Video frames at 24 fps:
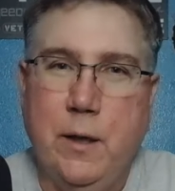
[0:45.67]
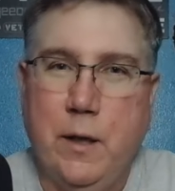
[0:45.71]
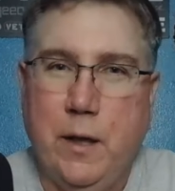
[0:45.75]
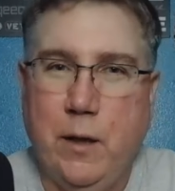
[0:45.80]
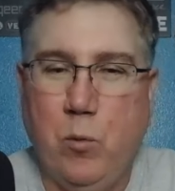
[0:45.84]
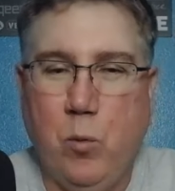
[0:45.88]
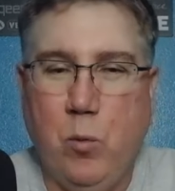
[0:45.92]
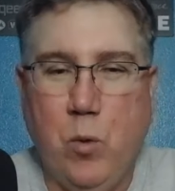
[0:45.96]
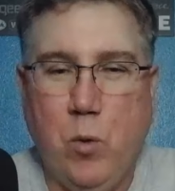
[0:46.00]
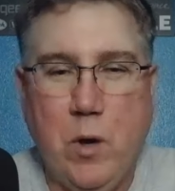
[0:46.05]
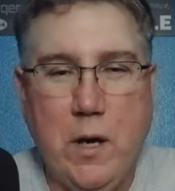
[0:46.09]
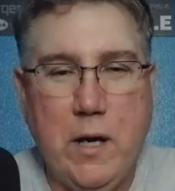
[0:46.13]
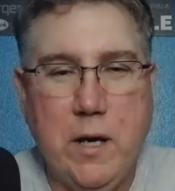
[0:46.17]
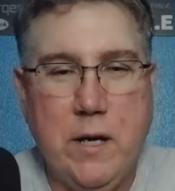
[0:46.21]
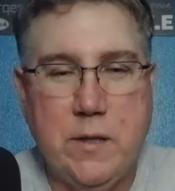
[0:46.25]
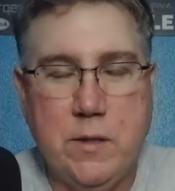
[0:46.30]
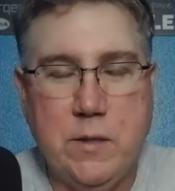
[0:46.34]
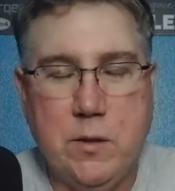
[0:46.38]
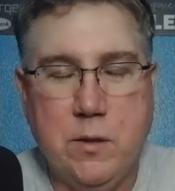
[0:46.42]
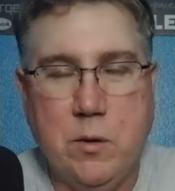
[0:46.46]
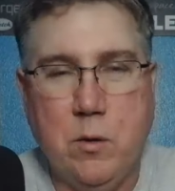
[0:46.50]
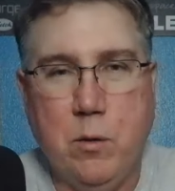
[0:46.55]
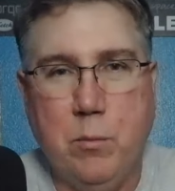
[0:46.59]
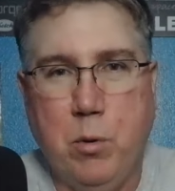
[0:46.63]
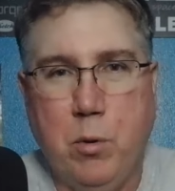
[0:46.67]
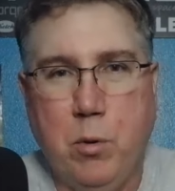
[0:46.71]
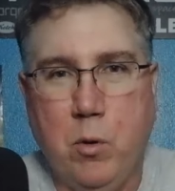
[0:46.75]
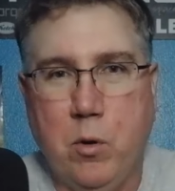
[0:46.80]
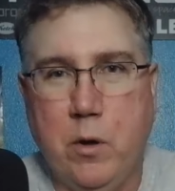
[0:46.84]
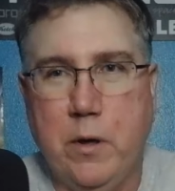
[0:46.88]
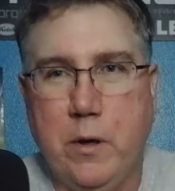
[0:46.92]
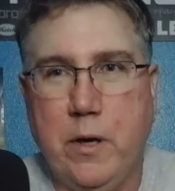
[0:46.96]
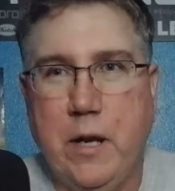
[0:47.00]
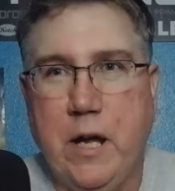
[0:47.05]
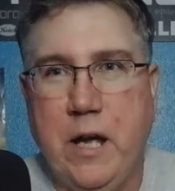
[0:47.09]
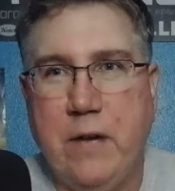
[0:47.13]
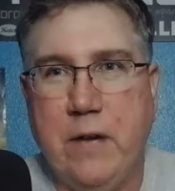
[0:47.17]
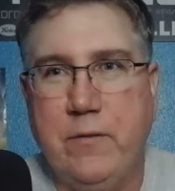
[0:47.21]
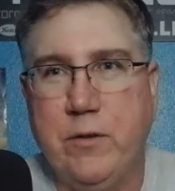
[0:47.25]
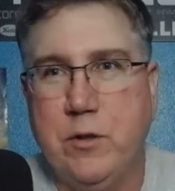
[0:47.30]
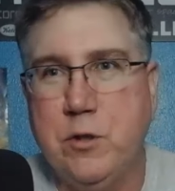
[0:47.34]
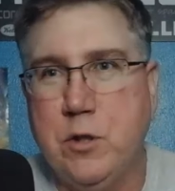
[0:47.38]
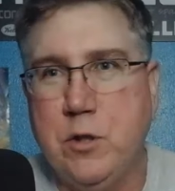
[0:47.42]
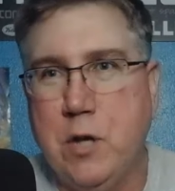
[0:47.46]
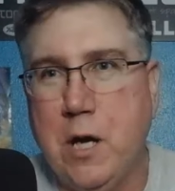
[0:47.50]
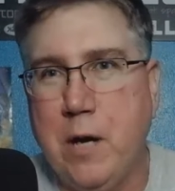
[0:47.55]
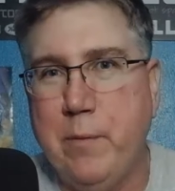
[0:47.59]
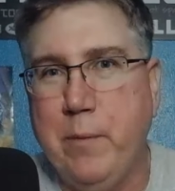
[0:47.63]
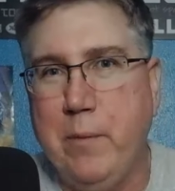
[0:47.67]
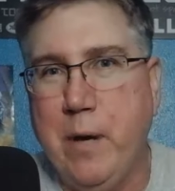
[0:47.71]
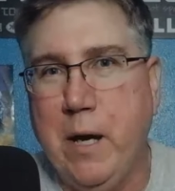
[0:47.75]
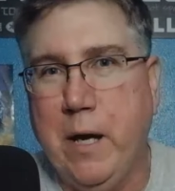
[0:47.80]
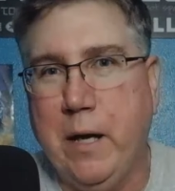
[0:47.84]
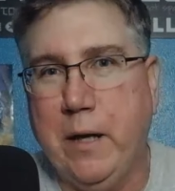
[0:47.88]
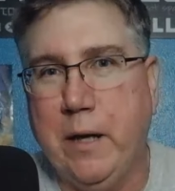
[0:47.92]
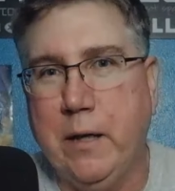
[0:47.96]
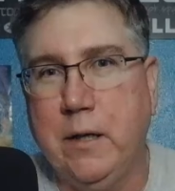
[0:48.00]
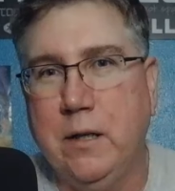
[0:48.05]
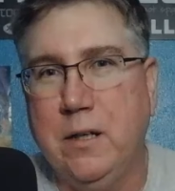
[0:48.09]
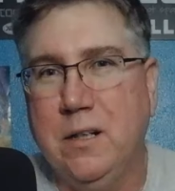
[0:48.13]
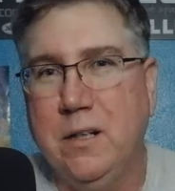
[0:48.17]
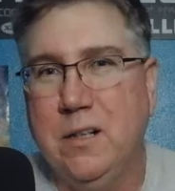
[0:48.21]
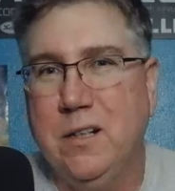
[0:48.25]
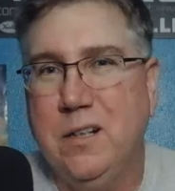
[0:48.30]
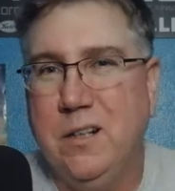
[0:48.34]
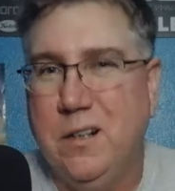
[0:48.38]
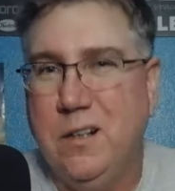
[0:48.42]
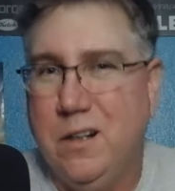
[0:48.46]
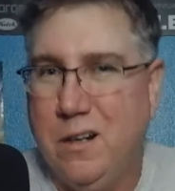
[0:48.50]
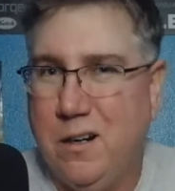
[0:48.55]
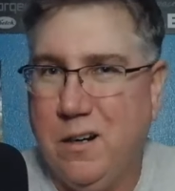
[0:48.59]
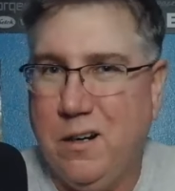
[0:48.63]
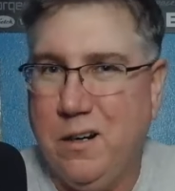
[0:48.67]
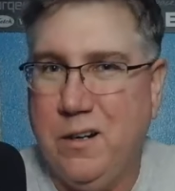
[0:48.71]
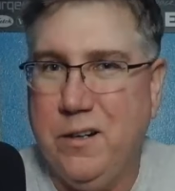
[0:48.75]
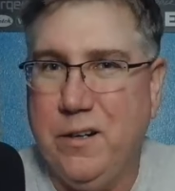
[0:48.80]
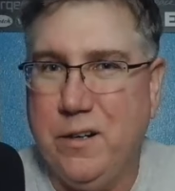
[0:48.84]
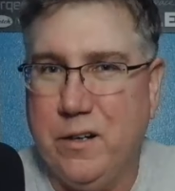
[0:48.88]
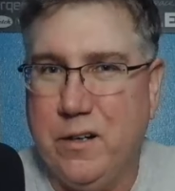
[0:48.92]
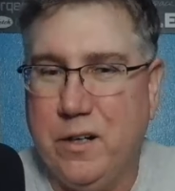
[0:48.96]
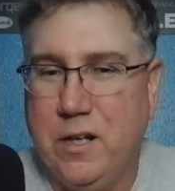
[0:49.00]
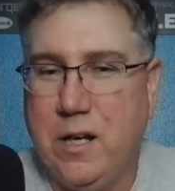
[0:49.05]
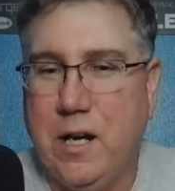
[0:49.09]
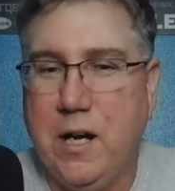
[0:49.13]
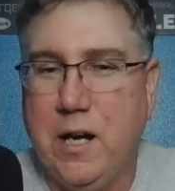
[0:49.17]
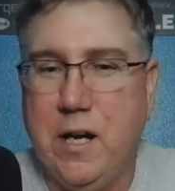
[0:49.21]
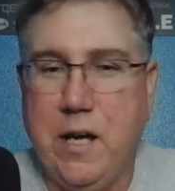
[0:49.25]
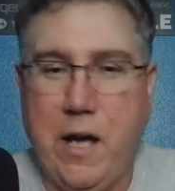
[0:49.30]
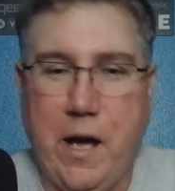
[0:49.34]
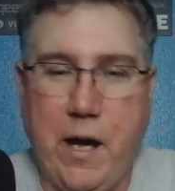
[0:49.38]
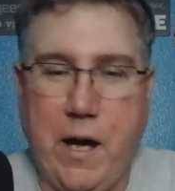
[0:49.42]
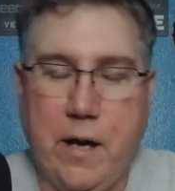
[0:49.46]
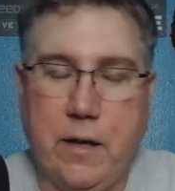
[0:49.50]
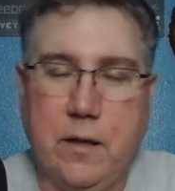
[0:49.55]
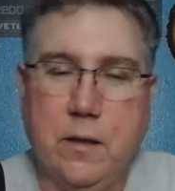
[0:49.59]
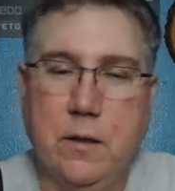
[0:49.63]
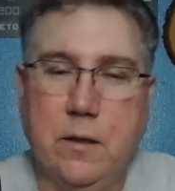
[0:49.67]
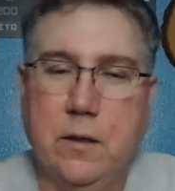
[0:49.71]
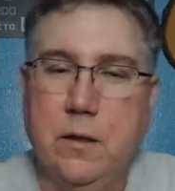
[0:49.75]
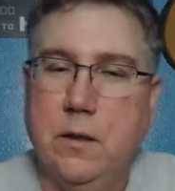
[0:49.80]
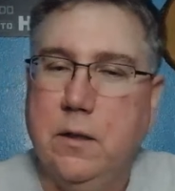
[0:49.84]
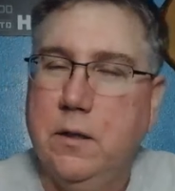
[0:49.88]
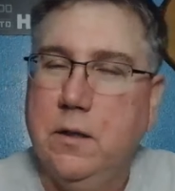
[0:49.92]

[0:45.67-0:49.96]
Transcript: and why it's so important to have a dry bag on your kayak.